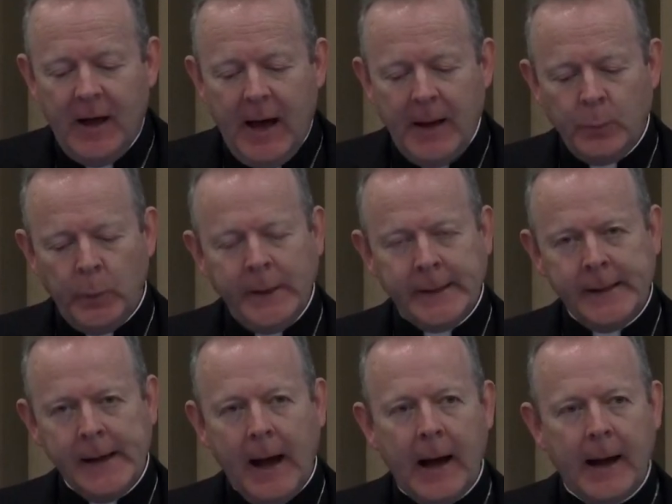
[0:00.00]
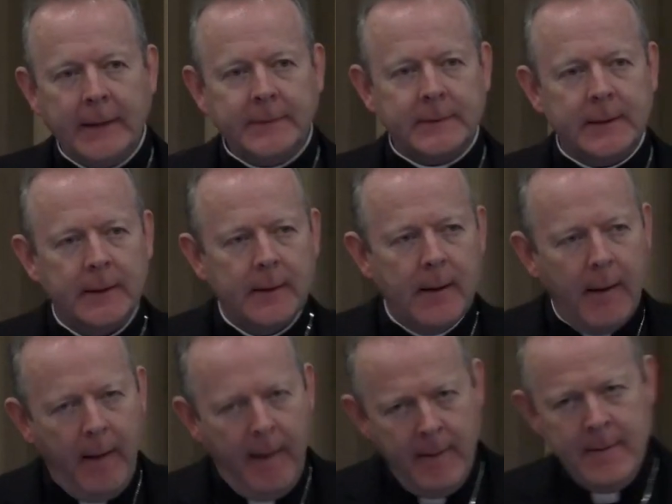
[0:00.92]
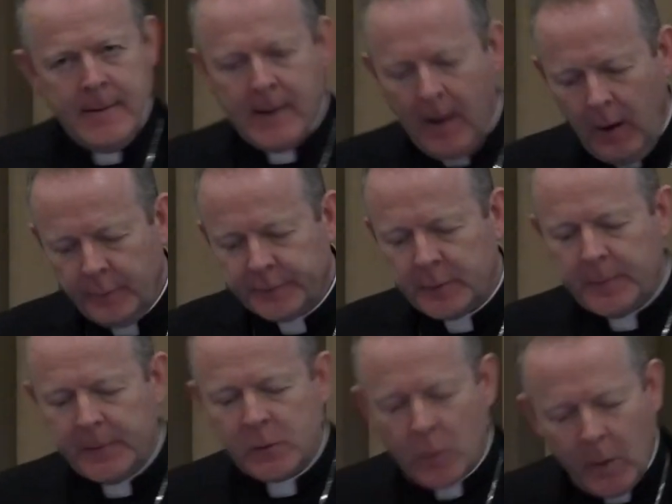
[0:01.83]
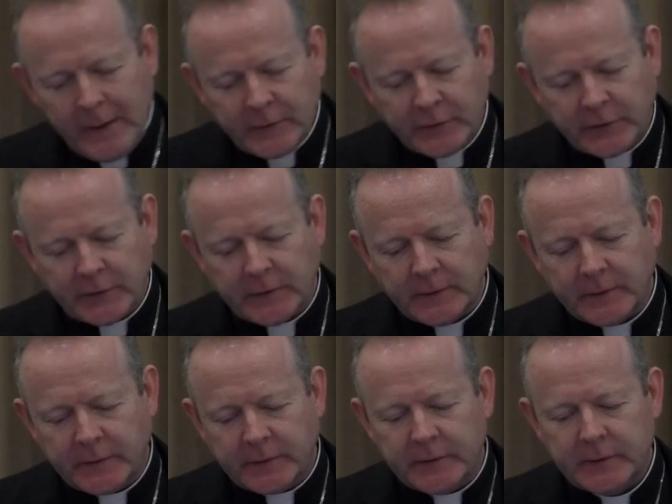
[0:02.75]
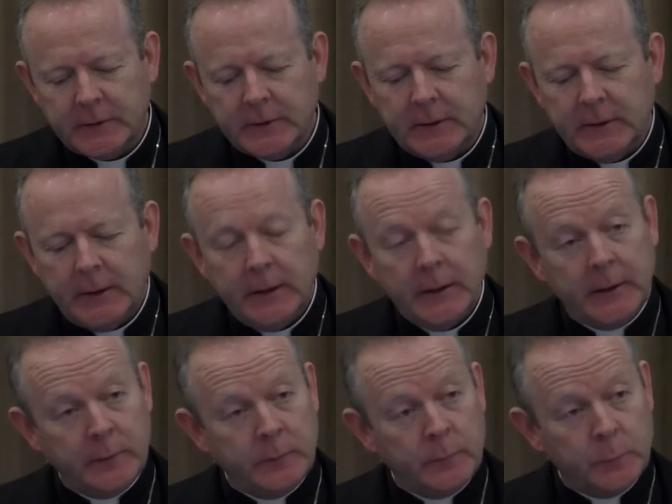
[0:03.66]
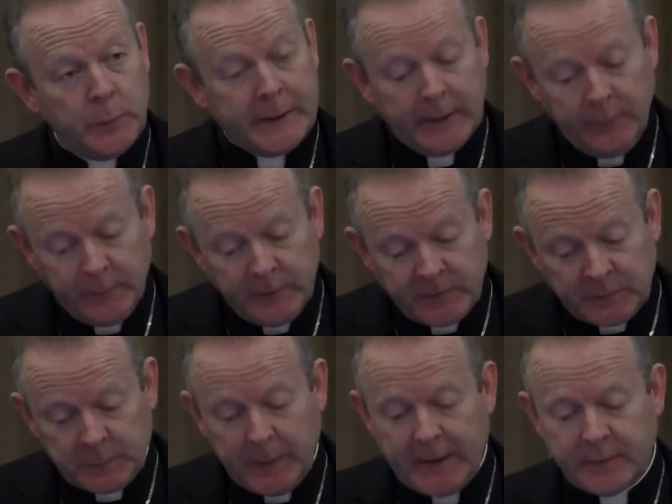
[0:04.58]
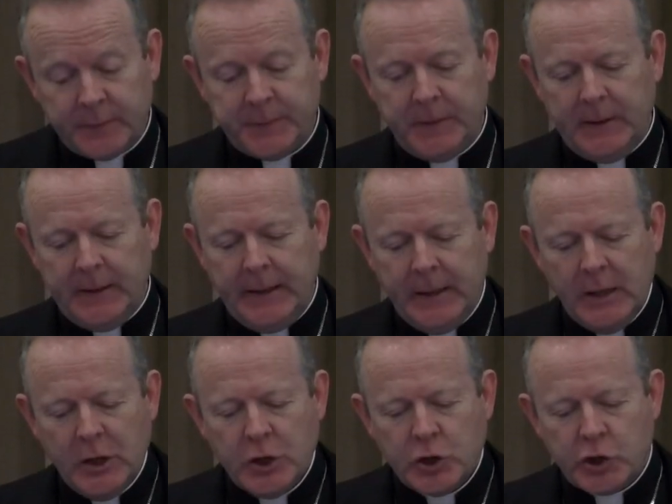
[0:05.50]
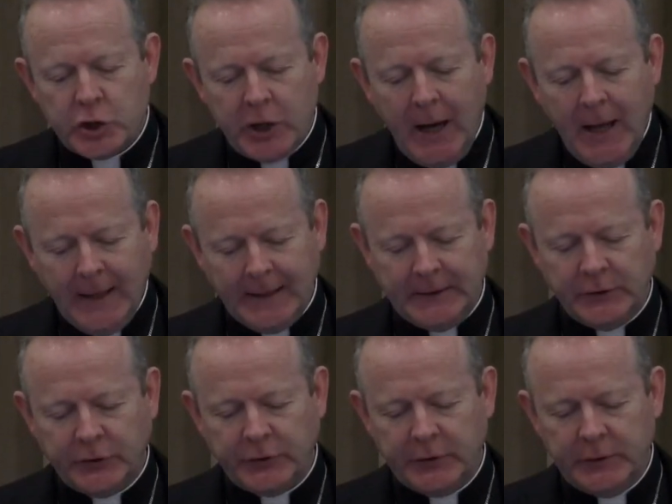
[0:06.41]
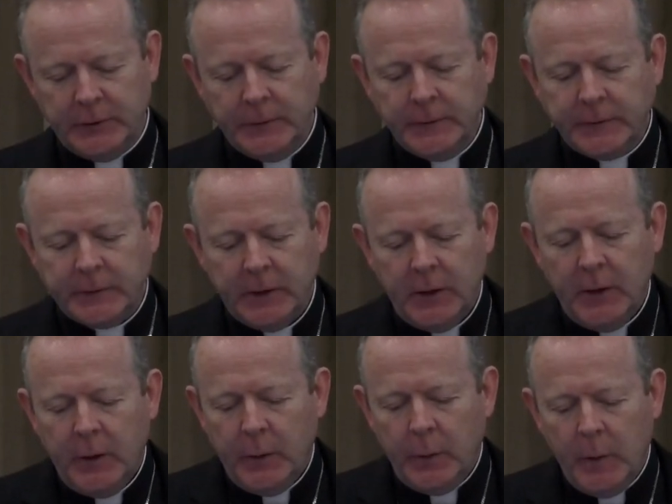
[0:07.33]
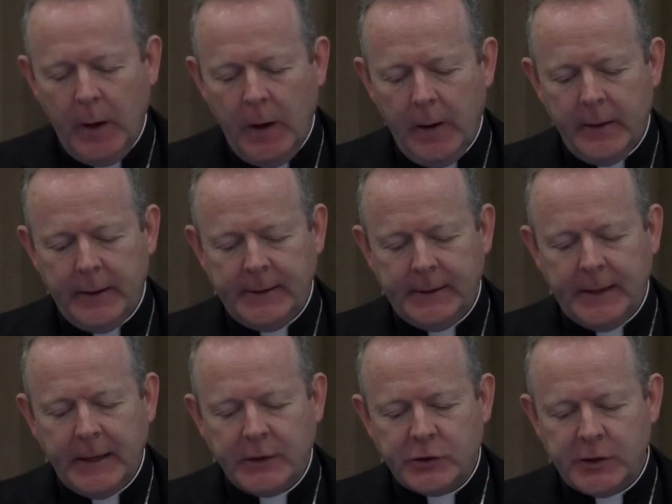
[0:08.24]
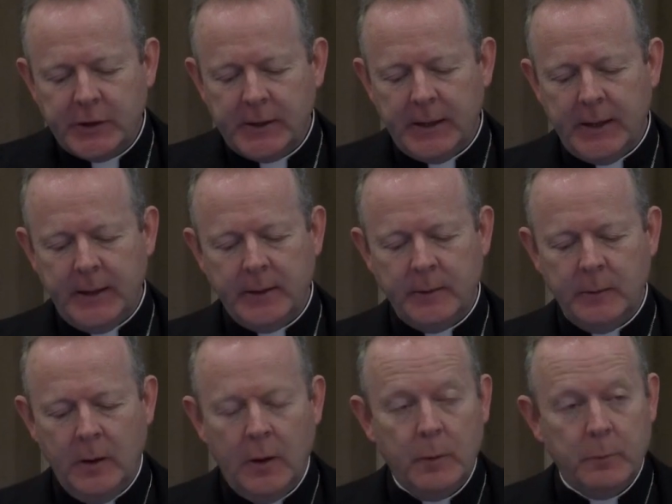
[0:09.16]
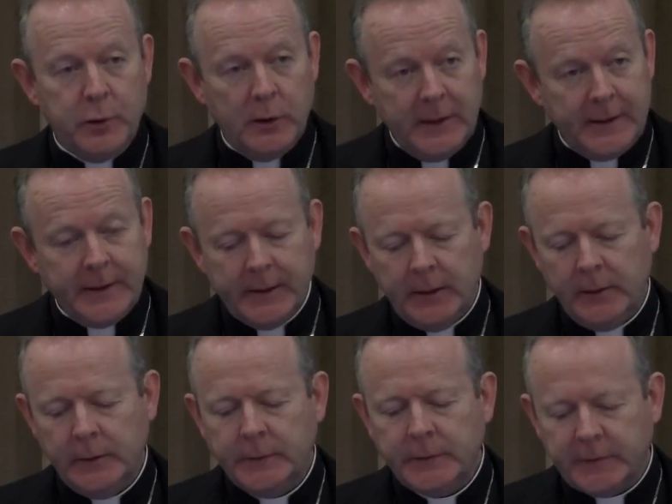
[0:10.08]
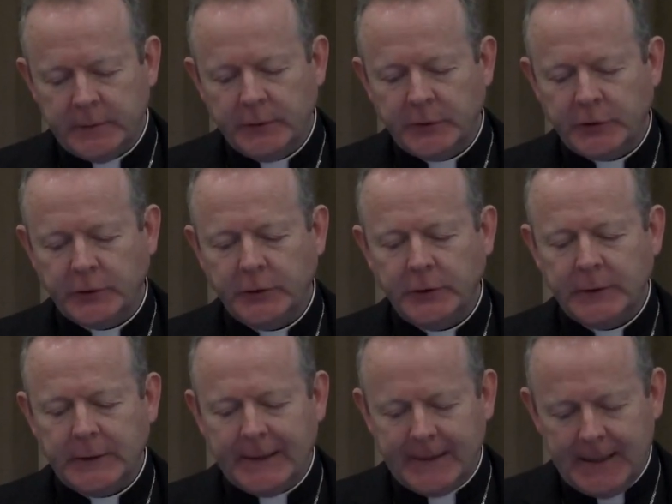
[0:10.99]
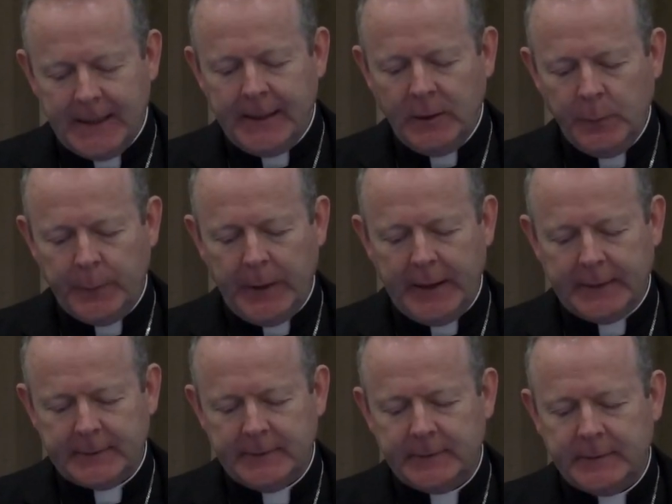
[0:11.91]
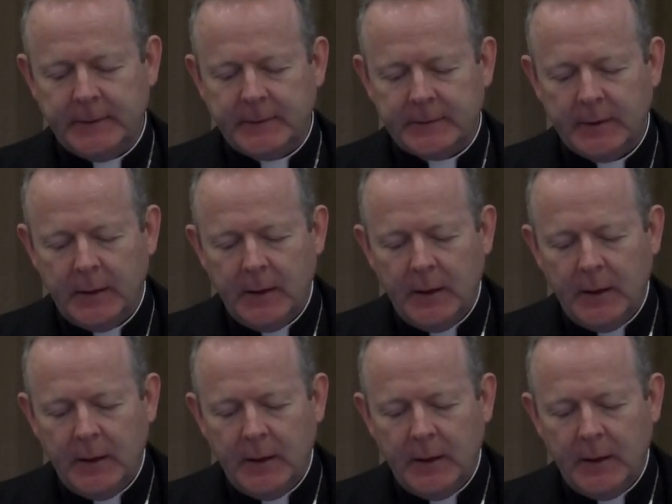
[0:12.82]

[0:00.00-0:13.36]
and we can ask uncomfortable questions. We can respectfully challenge those who are engaging in political, social, and legal practices.